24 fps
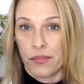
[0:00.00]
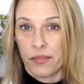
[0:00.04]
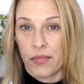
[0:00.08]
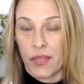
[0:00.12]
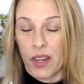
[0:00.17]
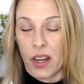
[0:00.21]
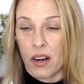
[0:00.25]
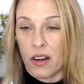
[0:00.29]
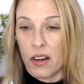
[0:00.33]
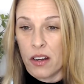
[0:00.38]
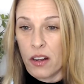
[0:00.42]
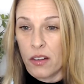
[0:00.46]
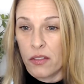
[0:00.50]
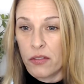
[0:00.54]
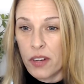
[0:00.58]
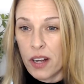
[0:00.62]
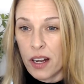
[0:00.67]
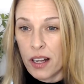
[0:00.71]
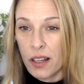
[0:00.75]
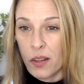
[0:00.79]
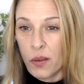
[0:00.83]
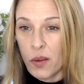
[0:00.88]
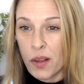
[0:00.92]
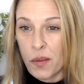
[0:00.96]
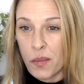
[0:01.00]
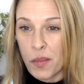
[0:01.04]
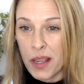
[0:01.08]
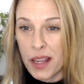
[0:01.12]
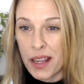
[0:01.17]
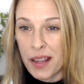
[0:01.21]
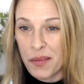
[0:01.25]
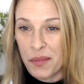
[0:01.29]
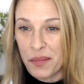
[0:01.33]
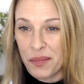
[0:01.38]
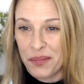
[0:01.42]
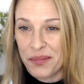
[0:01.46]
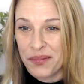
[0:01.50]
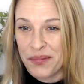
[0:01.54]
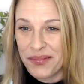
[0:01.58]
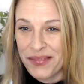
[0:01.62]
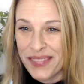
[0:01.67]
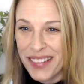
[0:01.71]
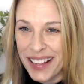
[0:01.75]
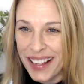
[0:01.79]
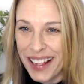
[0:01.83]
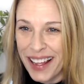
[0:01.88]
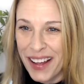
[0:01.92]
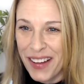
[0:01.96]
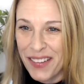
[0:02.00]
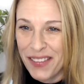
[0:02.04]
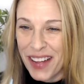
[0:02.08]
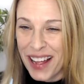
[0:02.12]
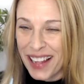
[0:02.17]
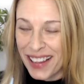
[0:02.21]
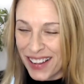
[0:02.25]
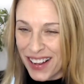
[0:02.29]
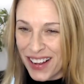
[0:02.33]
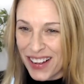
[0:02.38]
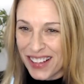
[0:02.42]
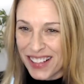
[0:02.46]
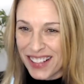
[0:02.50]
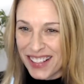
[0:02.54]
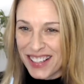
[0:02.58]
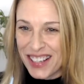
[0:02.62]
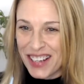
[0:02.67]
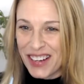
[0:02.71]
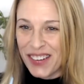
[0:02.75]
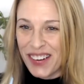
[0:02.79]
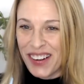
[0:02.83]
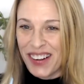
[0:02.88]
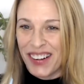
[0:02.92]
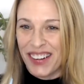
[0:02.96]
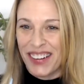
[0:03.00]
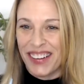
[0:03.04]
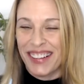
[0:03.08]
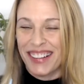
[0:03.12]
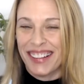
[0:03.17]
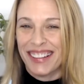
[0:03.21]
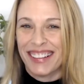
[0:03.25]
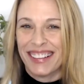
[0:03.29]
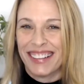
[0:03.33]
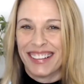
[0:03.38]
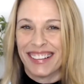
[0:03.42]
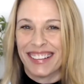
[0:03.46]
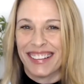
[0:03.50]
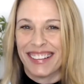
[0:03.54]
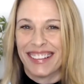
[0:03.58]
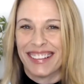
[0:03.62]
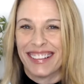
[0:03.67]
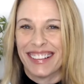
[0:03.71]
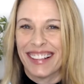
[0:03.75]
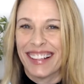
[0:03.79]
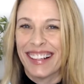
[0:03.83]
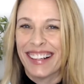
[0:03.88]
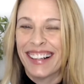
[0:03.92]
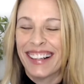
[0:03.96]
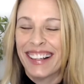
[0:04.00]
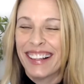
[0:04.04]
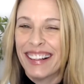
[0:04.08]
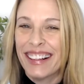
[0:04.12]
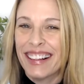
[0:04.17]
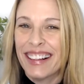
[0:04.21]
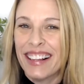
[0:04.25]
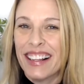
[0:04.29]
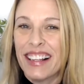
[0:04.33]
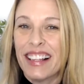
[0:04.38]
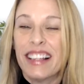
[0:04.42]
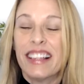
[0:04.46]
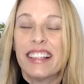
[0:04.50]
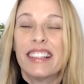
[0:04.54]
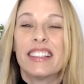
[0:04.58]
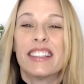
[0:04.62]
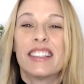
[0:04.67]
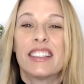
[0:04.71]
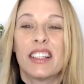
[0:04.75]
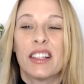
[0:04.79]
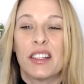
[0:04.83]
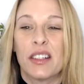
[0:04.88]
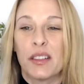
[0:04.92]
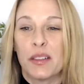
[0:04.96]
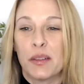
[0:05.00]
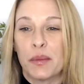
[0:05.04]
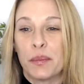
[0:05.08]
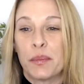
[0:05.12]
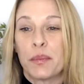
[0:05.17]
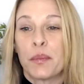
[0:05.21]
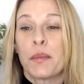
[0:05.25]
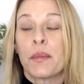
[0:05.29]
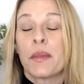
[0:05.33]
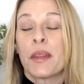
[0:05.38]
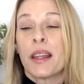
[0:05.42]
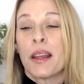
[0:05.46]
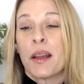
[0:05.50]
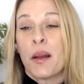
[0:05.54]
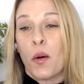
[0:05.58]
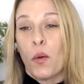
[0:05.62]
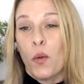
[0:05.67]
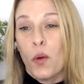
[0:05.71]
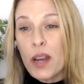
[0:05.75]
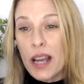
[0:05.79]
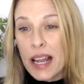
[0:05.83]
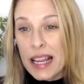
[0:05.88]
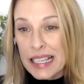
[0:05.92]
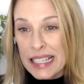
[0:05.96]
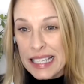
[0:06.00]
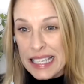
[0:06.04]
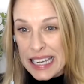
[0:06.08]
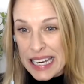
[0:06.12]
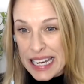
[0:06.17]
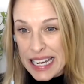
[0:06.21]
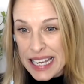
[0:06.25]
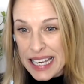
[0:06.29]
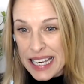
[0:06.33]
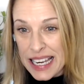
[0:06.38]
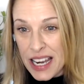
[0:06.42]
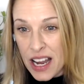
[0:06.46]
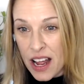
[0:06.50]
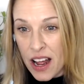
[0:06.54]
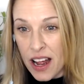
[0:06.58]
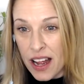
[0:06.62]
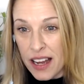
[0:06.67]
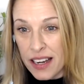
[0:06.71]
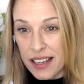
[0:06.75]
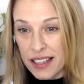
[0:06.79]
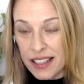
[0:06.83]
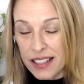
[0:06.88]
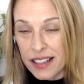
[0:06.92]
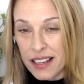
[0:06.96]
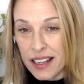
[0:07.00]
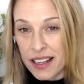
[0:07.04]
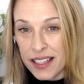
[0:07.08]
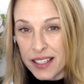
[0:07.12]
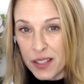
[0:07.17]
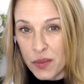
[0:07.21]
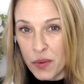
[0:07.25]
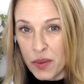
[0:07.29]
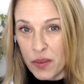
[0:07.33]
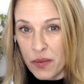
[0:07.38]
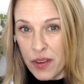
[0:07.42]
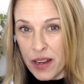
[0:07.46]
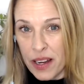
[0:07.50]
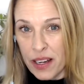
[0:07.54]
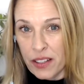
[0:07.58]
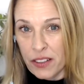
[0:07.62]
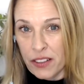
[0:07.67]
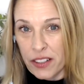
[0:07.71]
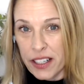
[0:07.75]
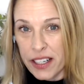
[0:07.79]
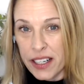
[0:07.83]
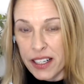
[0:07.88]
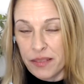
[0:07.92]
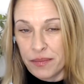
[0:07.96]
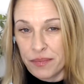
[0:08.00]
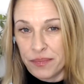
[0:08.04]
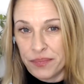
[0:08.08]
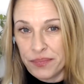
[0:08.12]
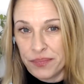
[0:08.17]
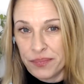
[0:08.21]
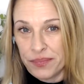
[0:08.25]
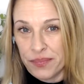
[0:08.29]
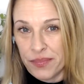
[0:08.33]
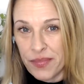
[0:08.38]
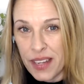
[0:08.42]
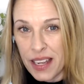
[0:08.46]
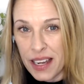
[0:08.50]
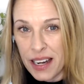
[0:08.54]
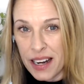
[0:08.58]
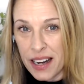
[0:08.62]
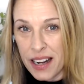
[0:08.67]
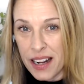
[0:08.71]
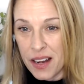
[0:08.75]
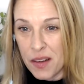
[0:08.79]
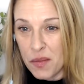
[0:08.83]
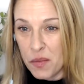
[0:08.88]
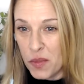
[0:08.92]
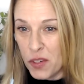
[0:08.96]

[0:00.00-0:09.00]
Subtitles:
Are y'all following me? Have I lost you all? So, what I did not discuss with Valerie, that I'm